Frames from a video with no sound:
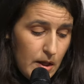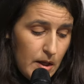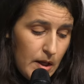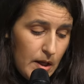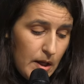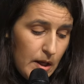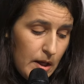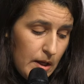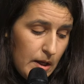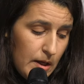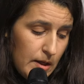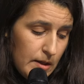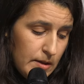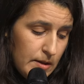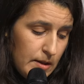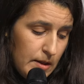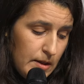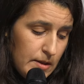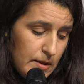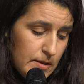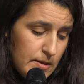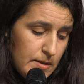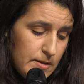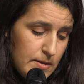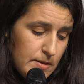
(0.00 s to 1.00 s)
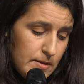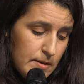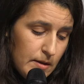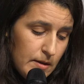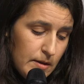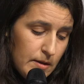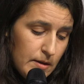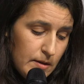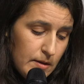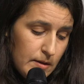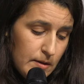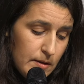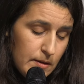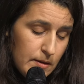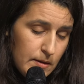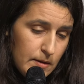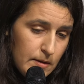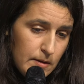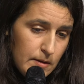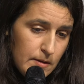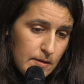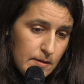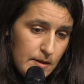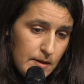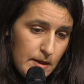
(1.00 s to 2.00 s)
and it's
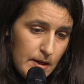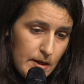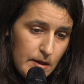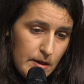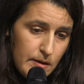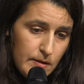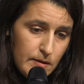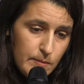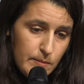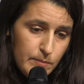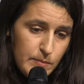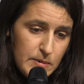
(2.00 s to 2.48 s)
their